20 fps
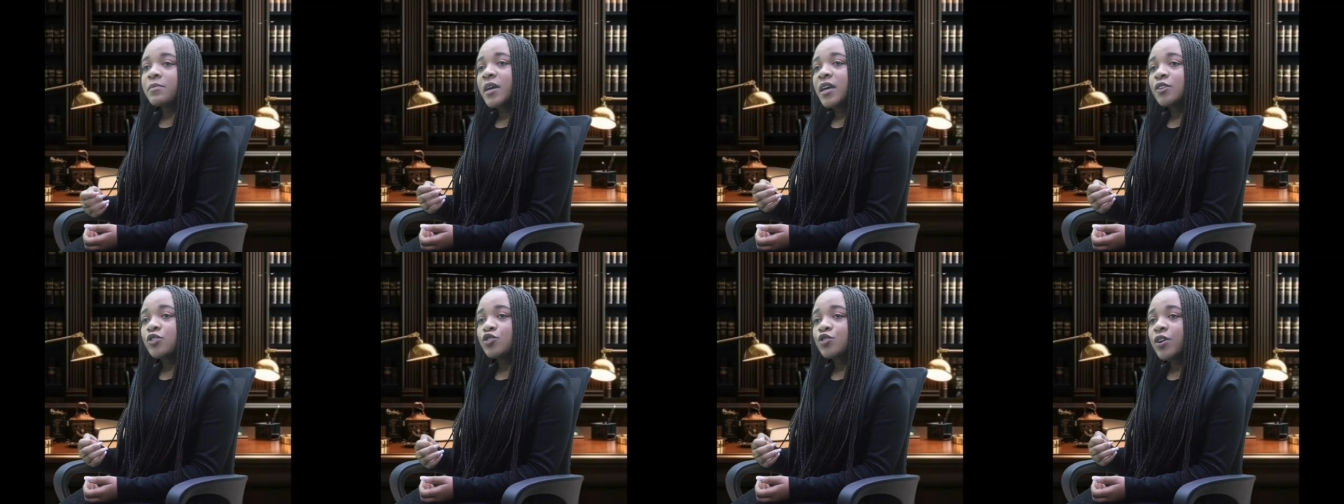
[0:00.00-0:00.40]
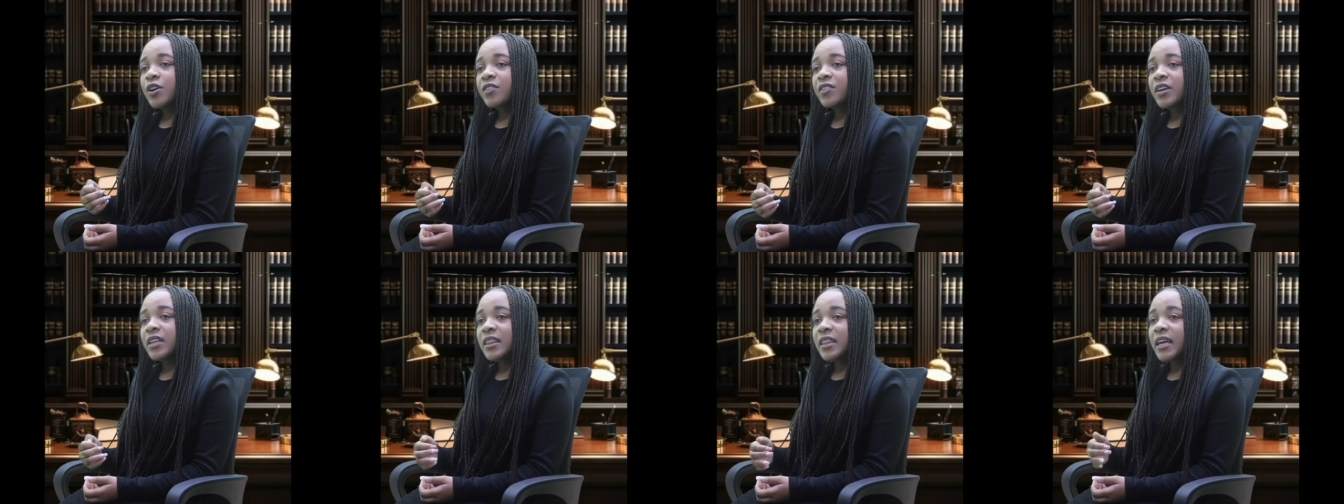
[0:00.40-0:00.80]

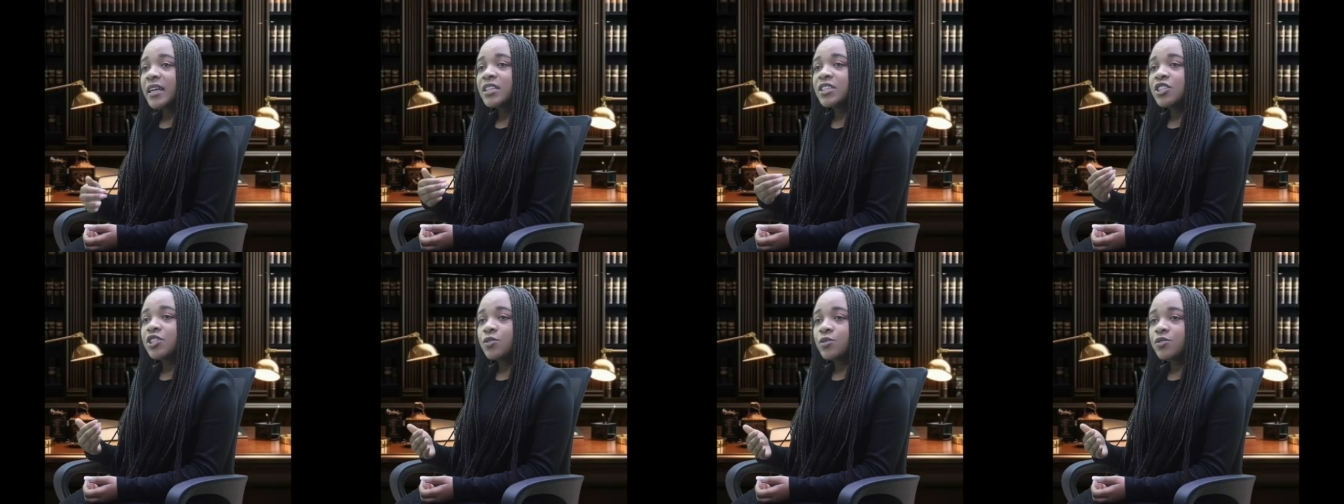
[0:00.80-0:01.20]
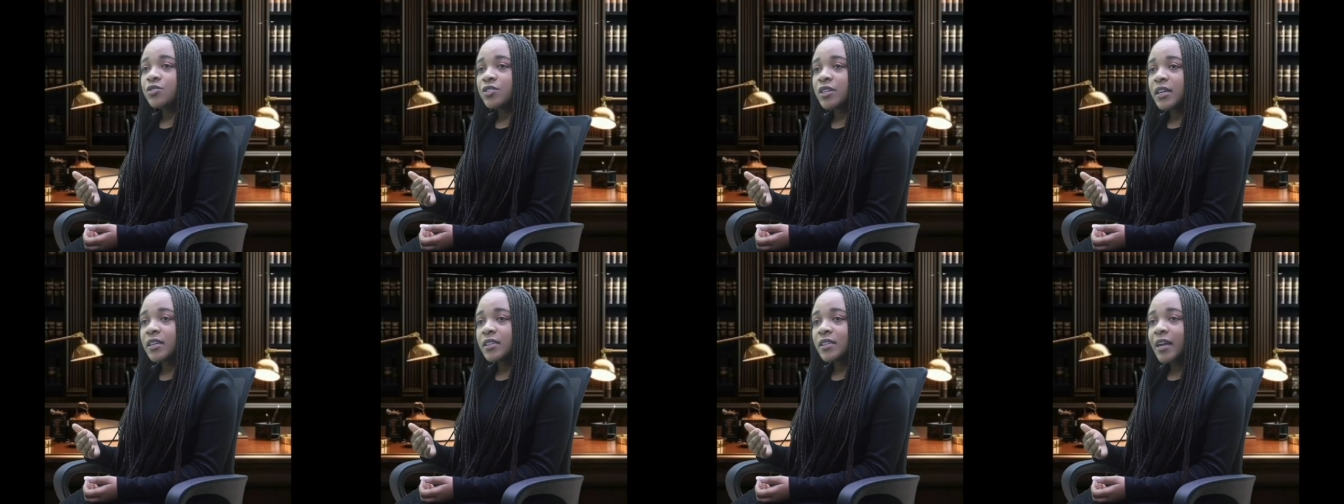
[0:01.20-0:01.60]
ensuring that
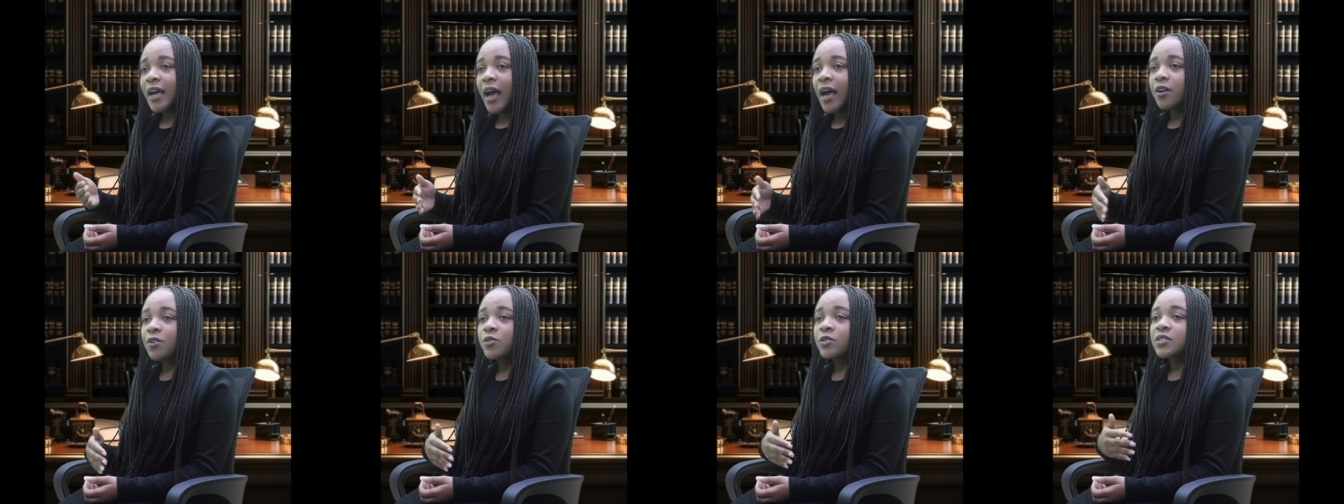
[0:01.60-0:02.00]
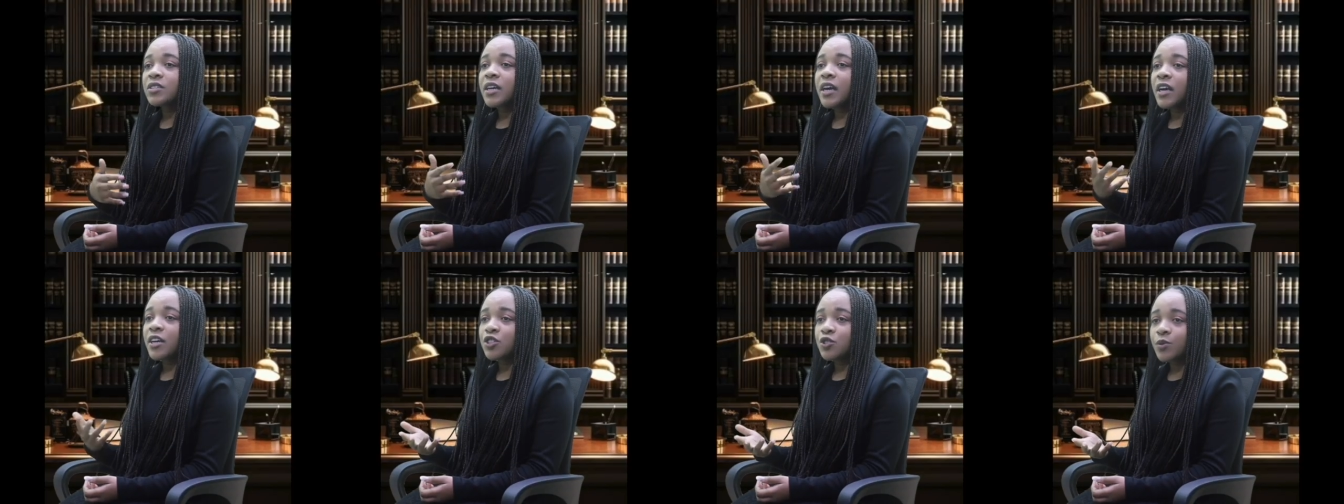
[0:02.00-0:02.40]
children are not
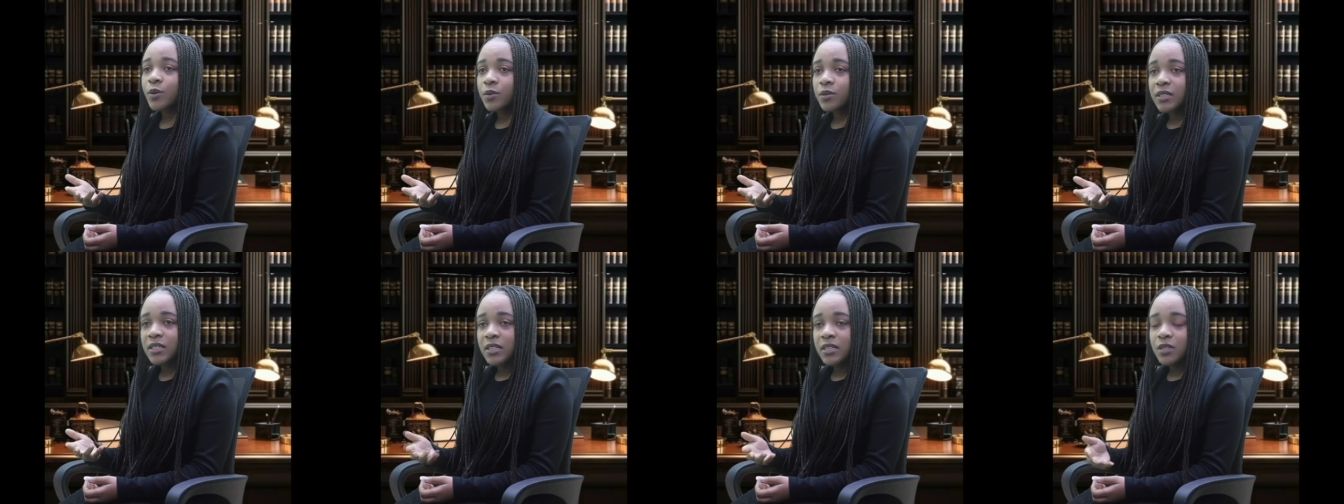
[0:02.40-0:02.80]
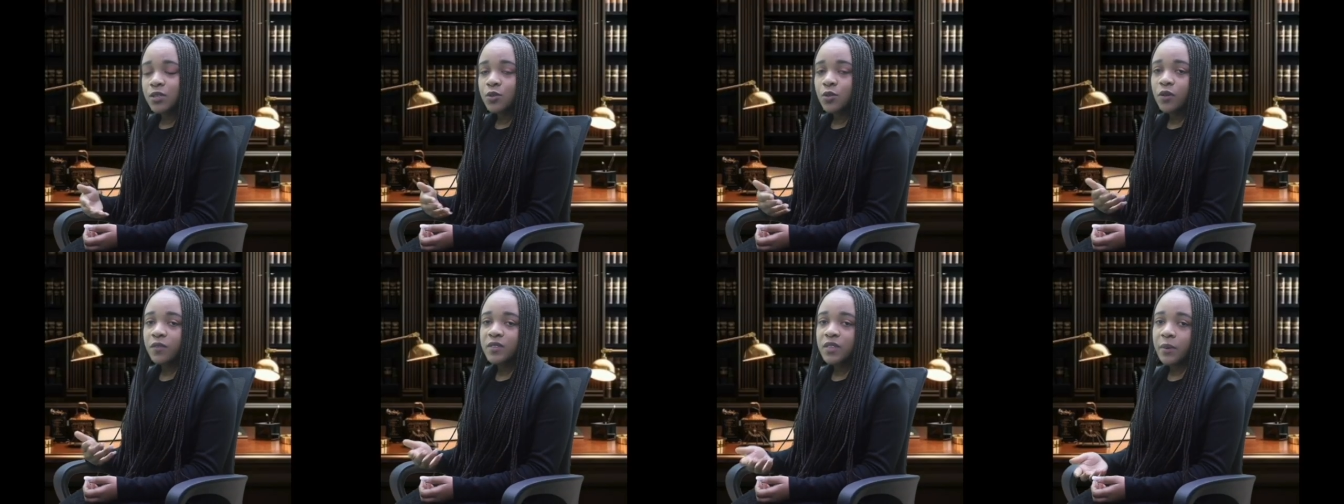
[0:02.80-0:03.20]
casualties
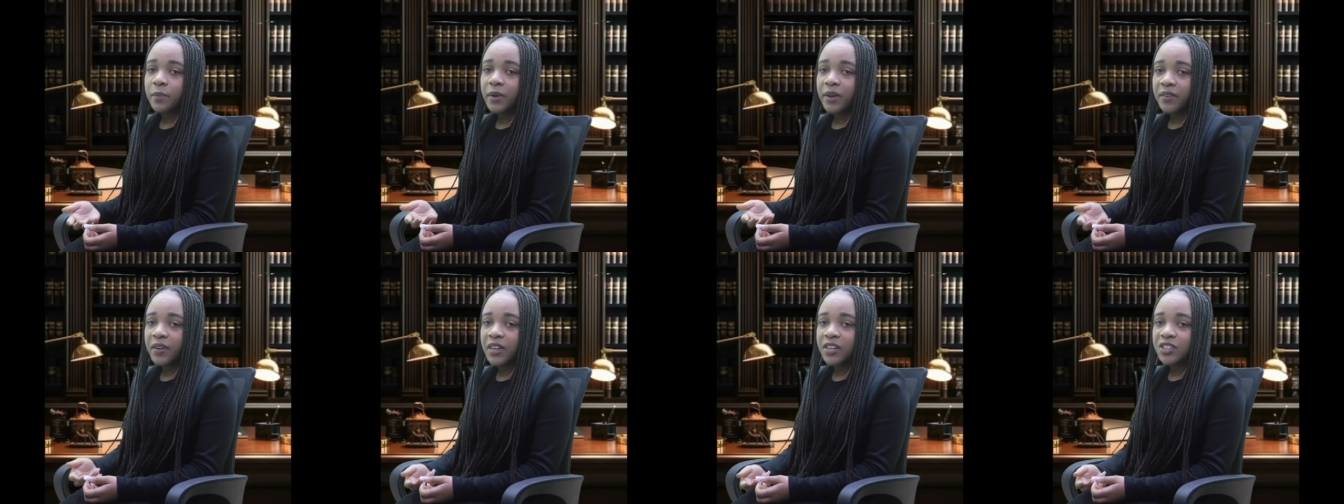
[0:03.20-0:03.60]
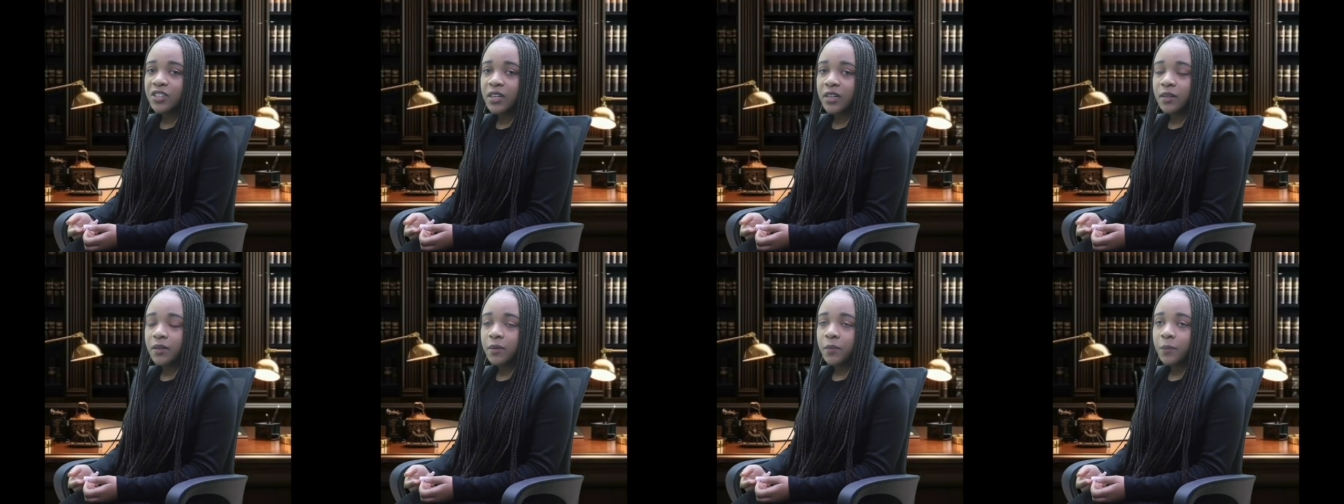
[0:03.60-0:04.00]
of
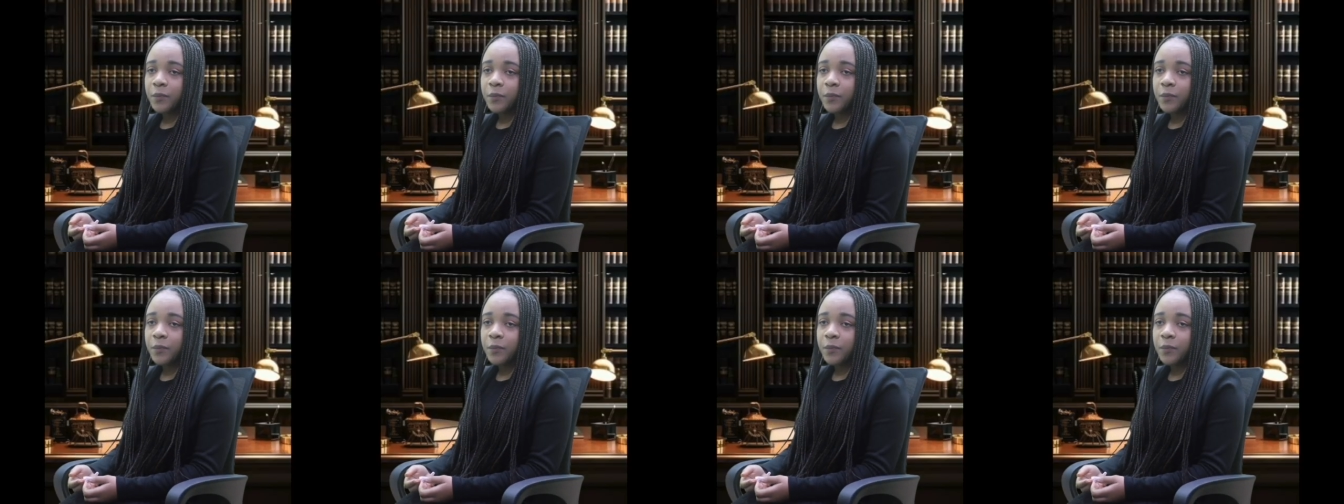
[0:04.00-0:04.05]
separation.